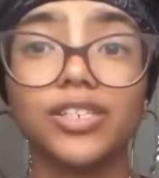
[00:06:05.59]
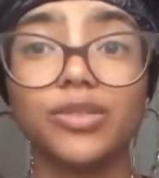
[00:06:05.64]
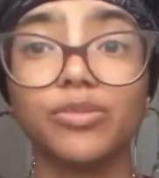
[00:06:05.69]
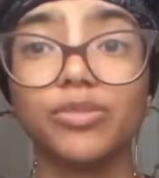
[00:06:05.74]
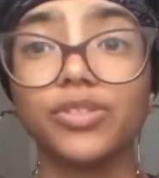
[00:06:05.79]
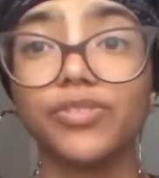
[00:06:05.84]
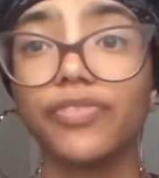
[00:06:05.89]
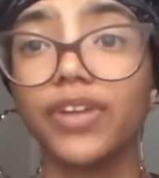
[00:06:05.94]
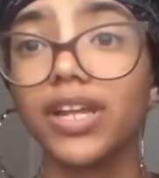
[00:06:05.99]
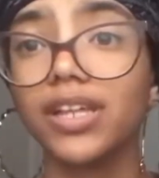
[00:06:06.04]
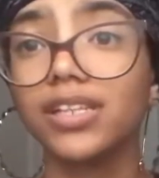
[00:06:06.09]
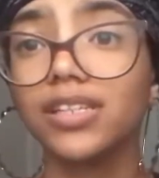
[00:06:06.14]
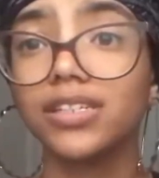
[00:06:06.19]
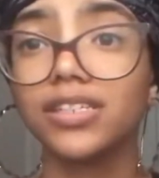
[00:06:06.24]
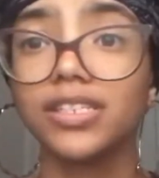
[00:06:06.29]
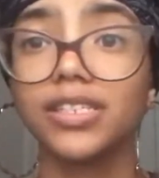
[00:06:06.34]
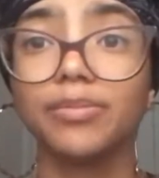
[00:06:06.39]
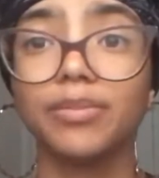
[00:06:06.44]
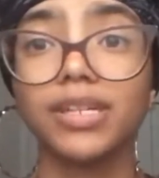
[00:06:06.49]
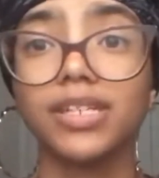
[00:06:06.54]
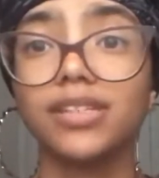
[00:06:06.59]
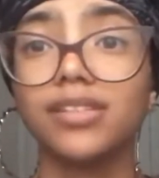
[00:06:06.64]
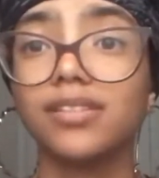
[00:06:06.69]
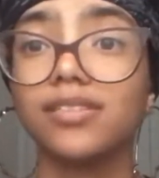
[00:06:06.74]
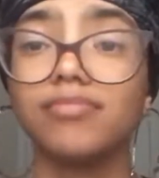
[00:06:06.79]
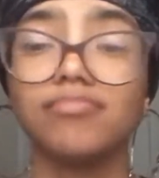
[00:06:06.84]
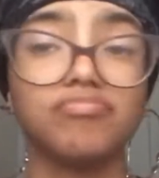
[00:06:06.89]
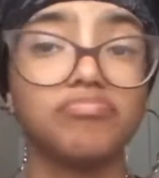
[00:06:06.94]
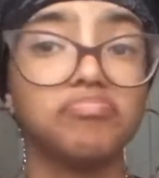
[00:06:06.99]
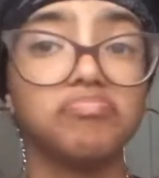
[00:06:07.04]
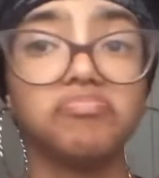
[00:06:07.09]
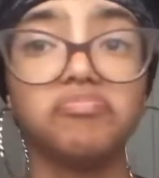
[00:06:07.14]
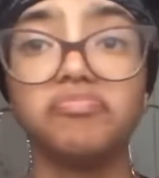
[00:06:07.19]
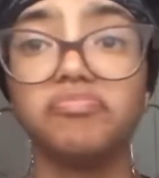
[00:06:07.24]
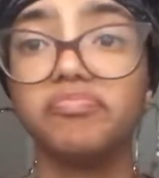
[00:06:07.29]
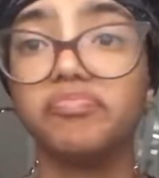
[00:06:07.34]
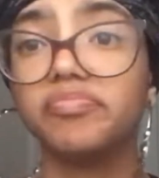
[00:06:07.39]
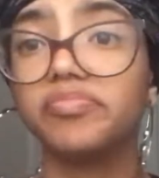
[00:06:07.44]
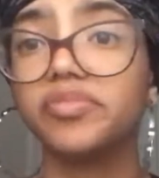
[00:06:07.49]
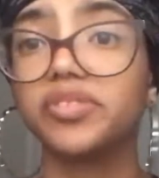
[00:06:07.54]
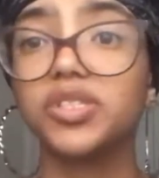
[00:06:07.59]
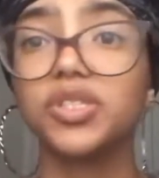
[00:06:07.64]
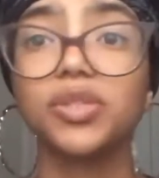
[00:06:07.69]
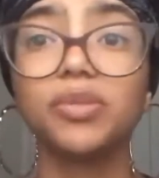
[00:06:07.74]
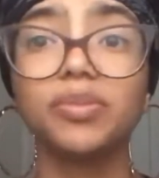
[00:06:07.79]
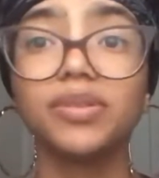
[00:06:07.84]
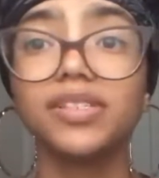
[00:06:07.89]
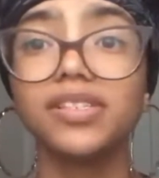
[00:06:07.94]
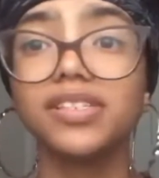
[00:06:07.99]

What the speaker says: She was reckless. She made stupid